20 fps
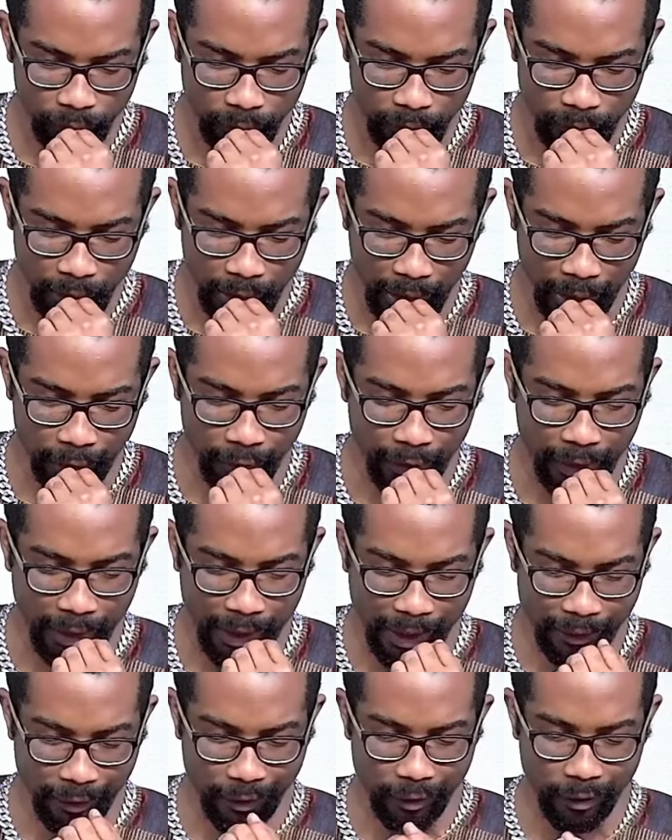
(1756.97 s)
And you
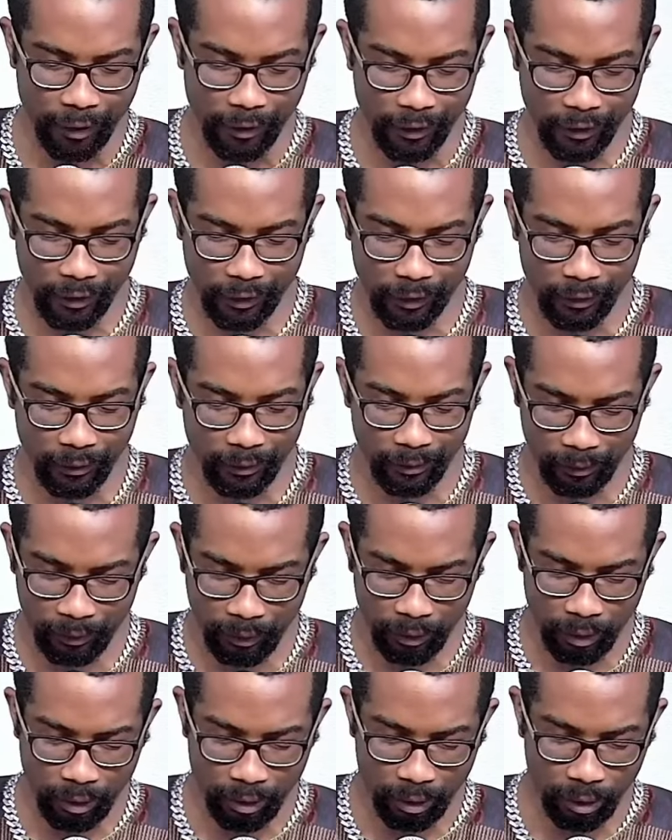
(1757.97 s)
ask us,
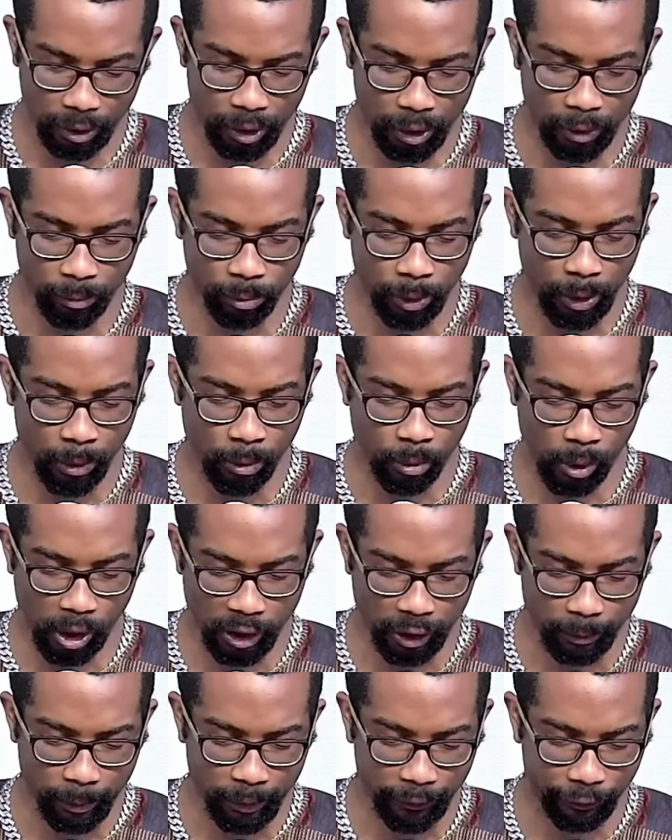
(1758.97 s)
do we want to be
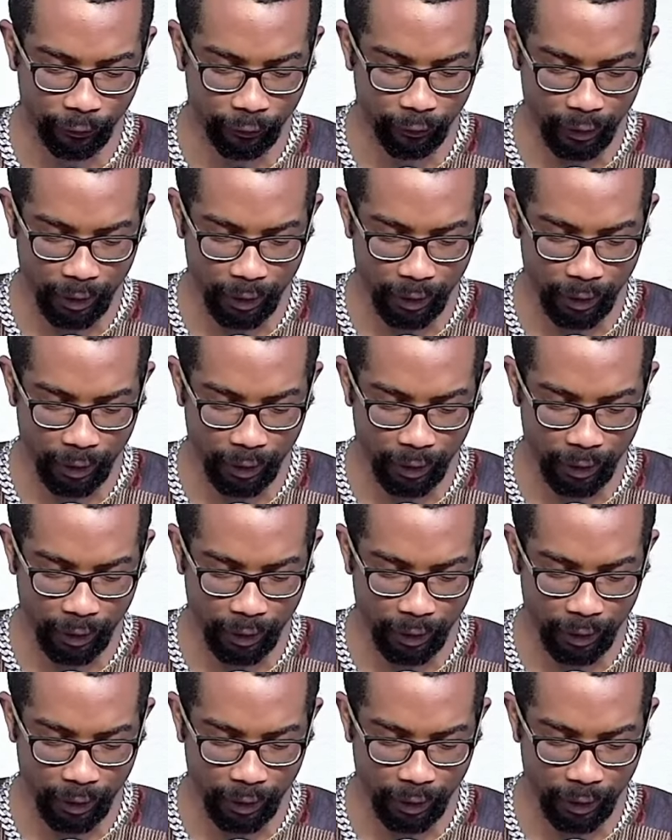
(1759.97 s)
free?